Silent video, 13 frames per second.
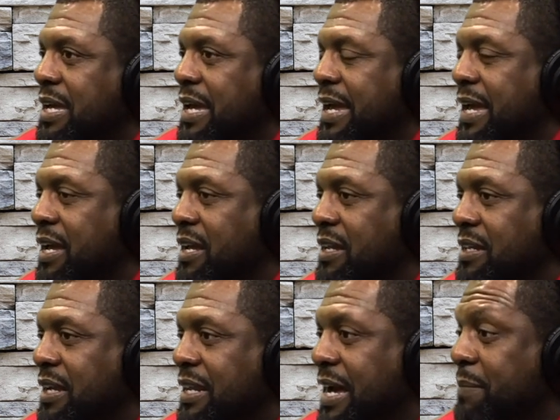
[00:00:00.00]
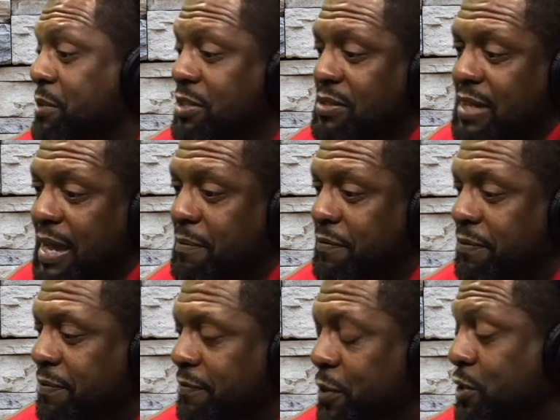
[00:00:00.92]
and I'm
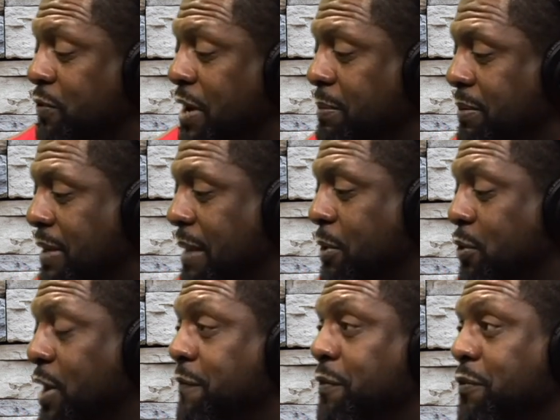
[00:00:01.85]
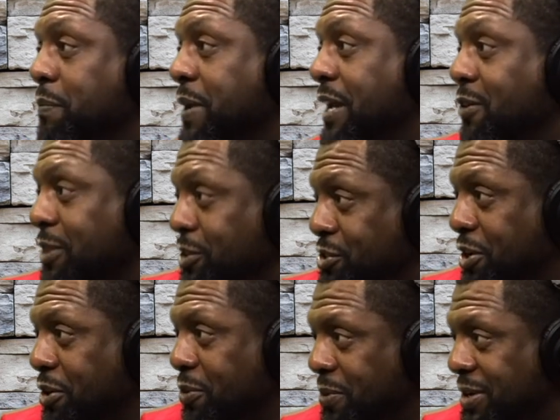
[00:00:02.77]
first of all I'm grateful for being on the
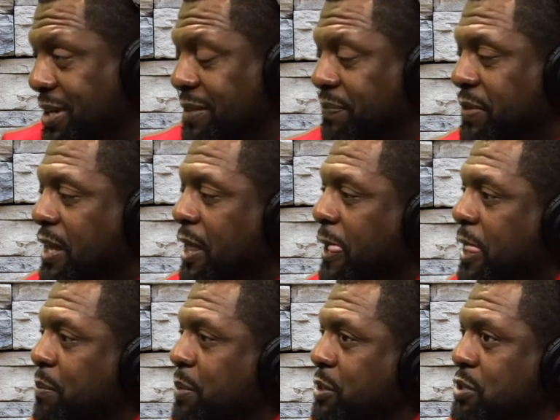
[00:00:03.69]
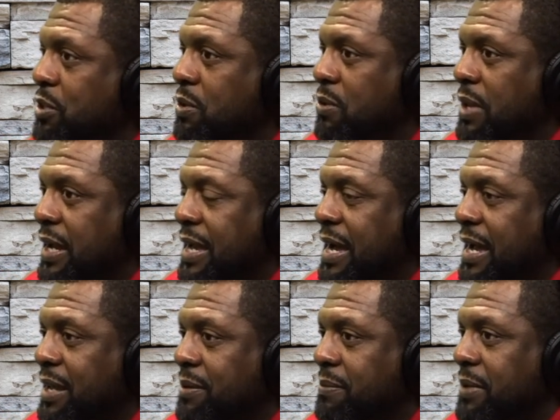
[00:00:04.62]
show, one, but two, like I
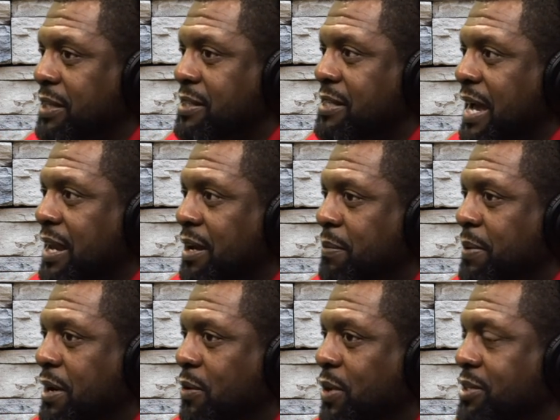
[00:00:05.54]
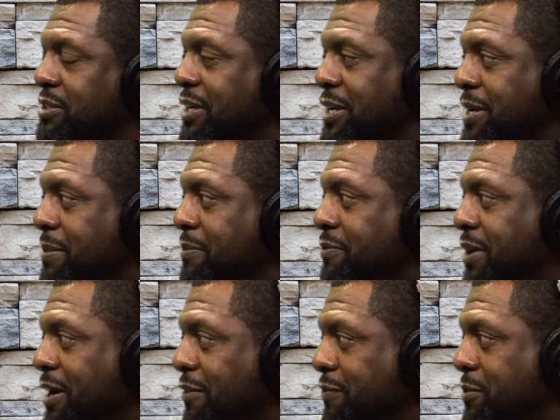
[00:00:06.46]
am excited about what's to come
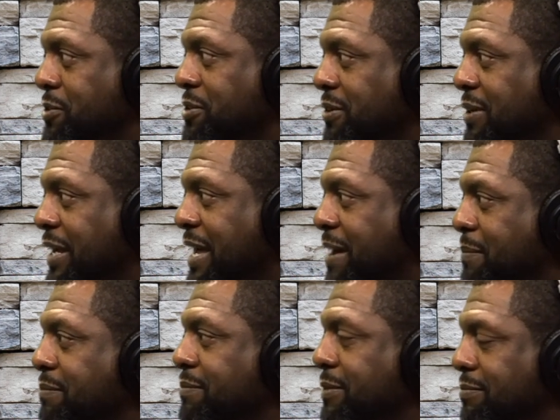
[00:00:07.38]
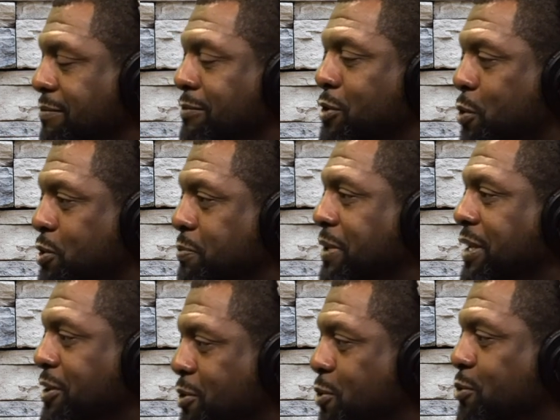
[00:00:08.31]
for our future. Like I'm
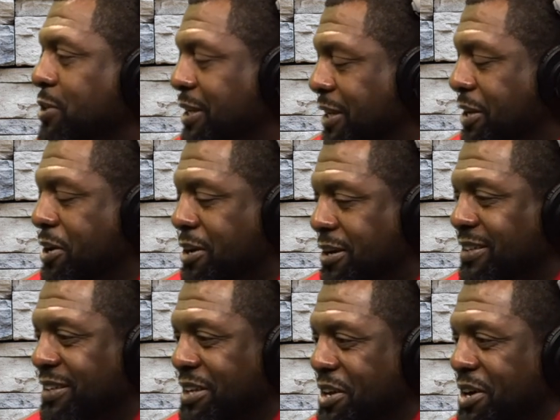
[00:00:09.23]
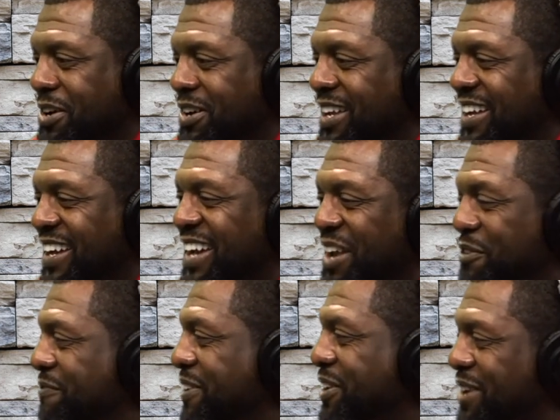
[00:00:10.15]
noticeably older than y'all. You know, I
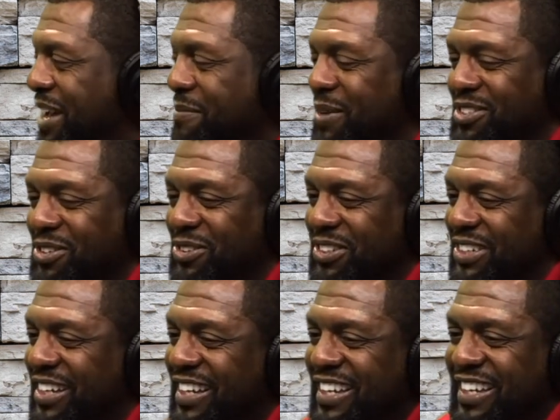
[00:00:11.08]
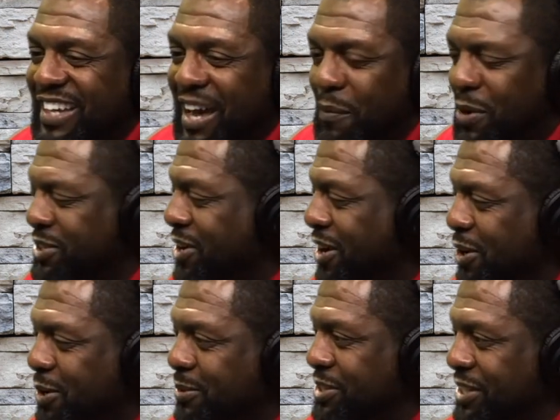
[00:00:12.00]
don't feel that much older. I was called an
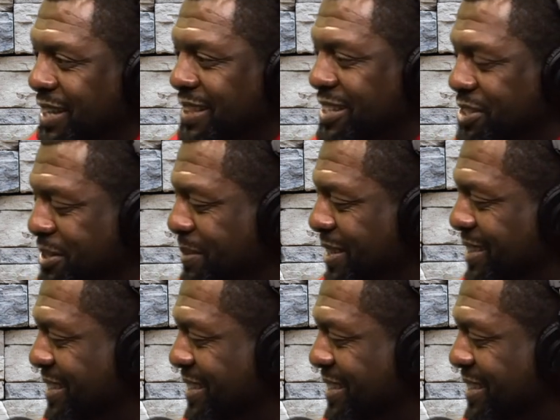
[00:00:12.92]
OG at the gym the other